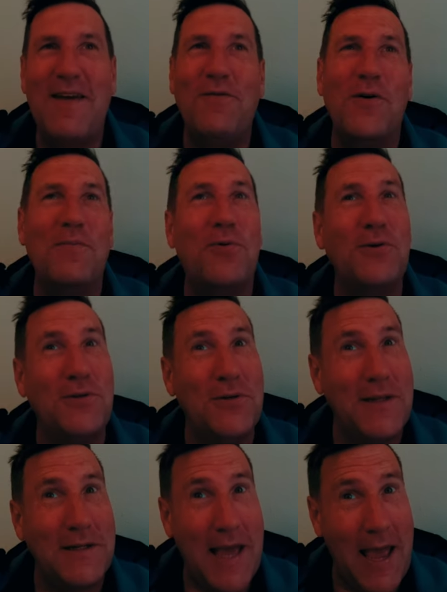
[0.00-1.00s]
even when put
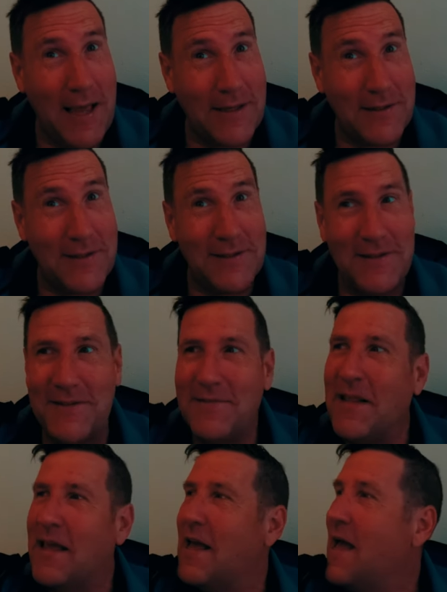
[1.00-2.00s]
to the test.
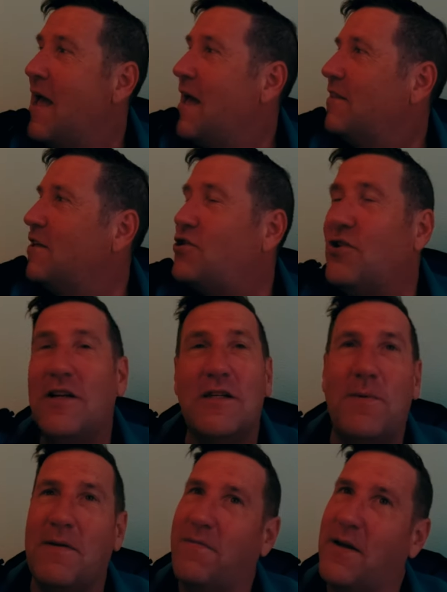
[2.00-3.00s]
This
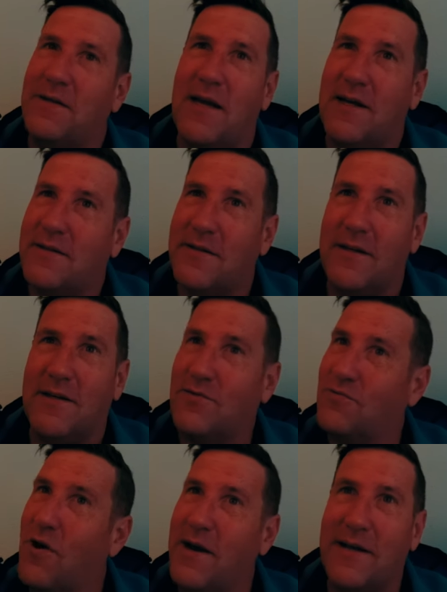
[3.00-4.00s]
unit's been fantastic.
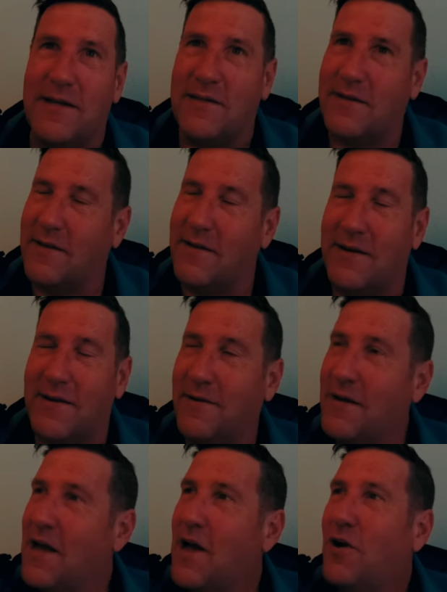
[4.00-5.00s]
It's right next to
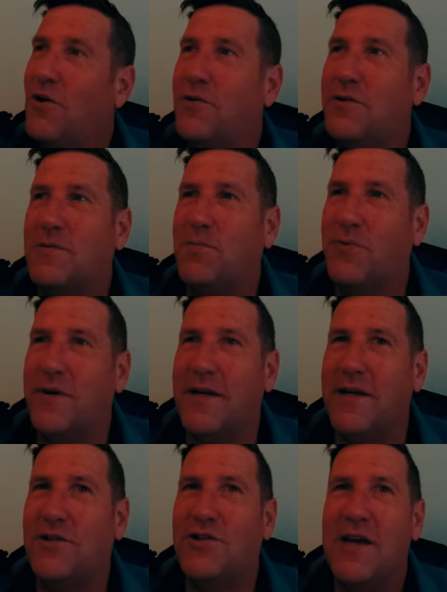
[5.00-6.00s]
the Lewis
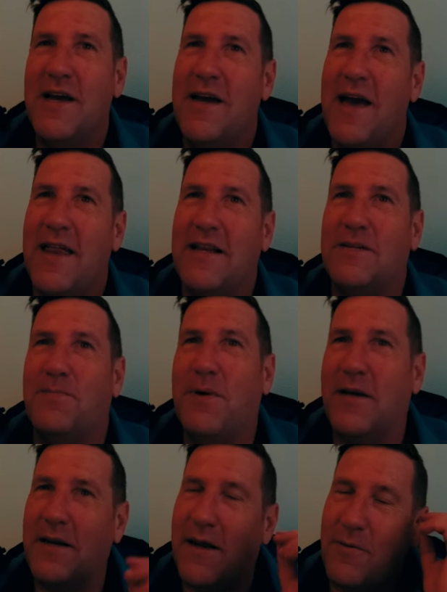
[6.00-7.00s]
Bridge. And it's
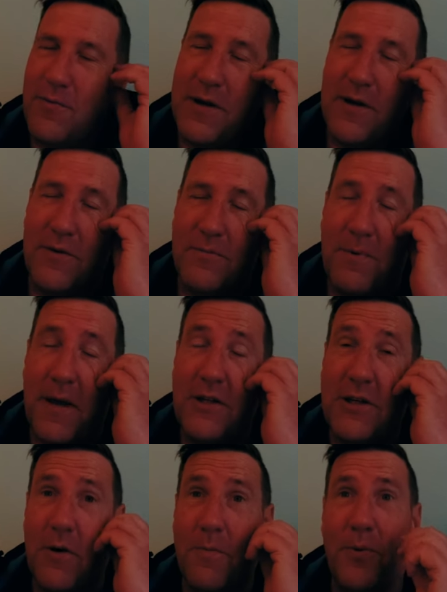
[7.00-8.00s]
been a real,
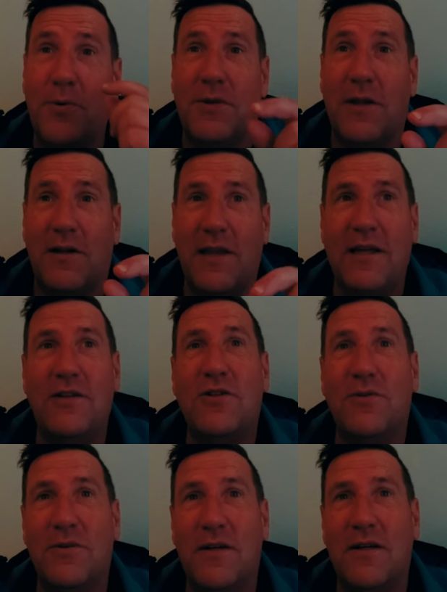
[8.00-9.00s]
PJ will put the link
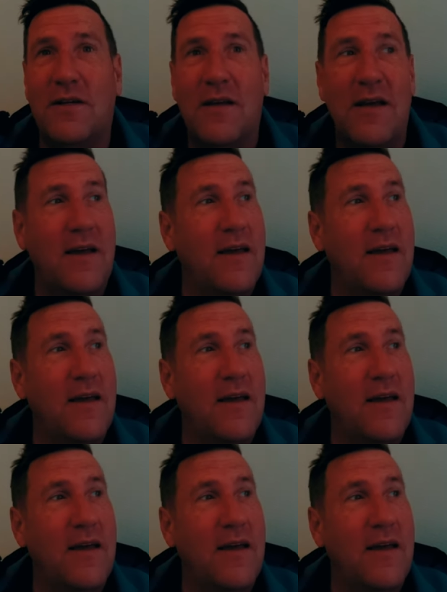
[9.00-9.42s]
to it.